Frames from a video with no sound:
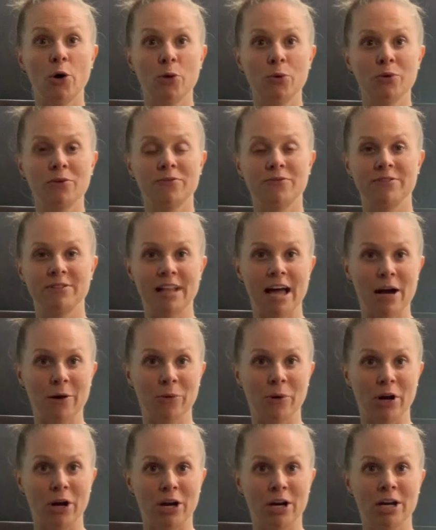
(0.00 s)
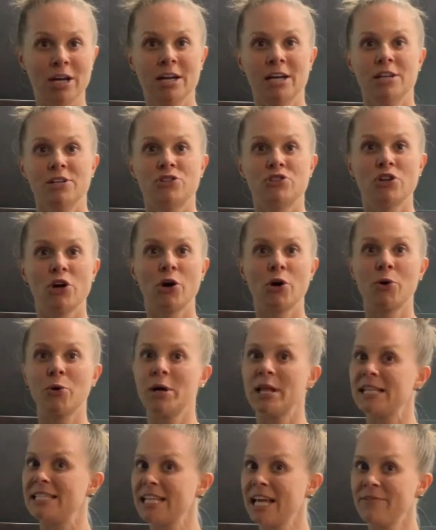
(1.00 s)
oat flour. So
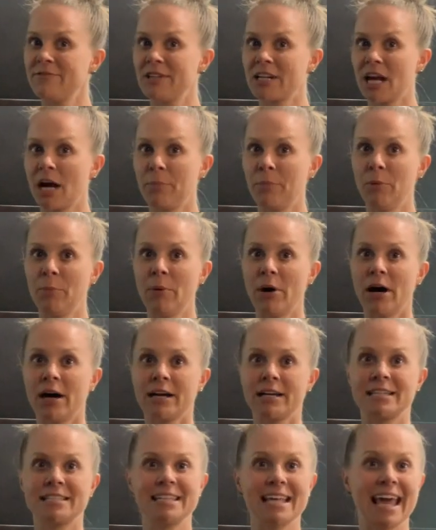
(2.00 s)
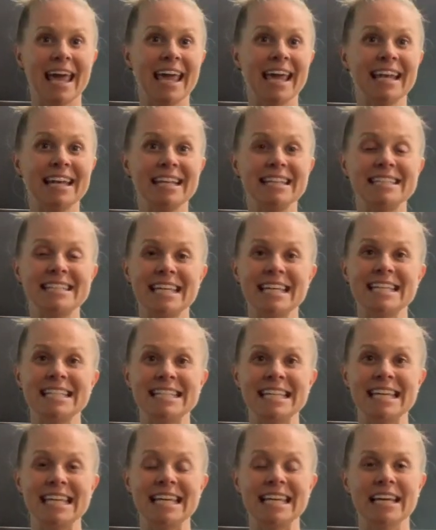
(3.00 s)
it saves a couple bucks and it's
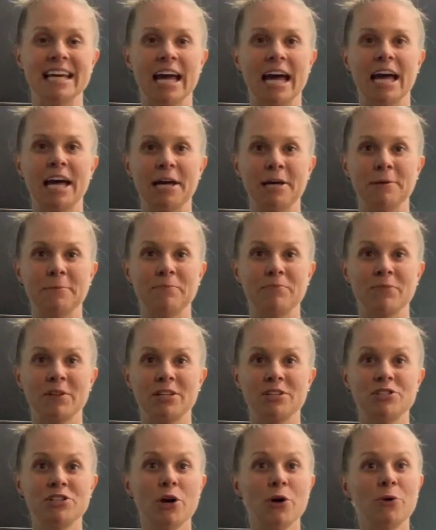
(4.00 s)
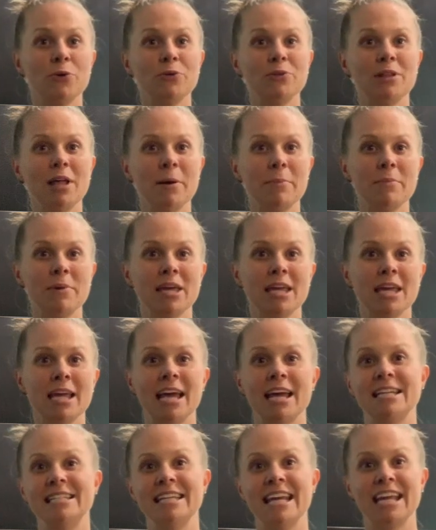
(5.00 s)
easy. Um, so let me
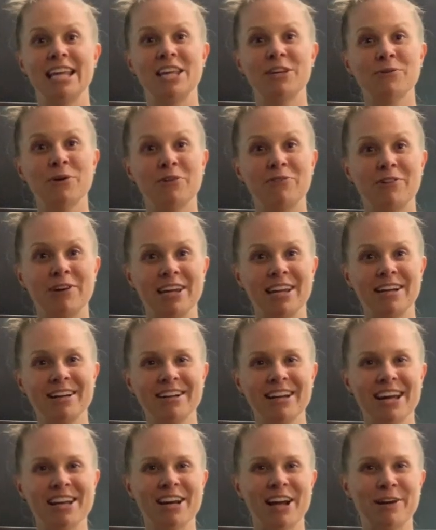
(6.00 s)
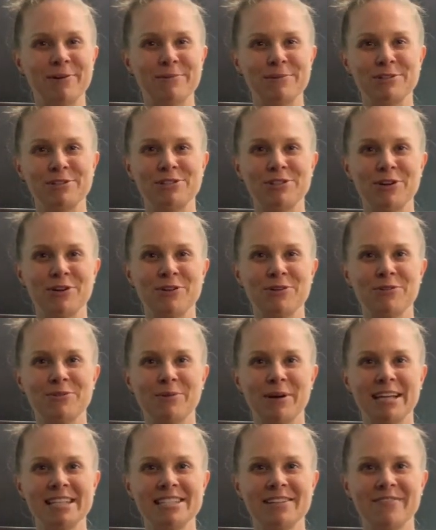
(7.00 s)
take you over here and I will show you the
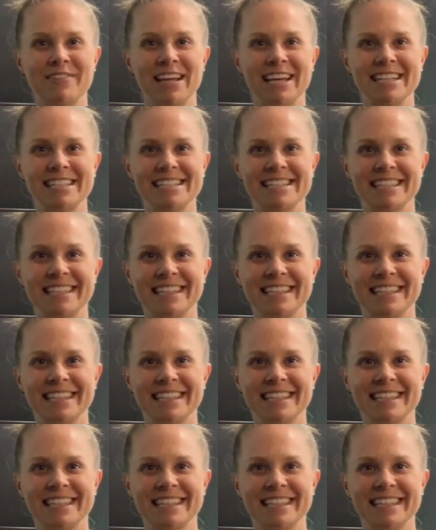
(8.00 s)
rest of this.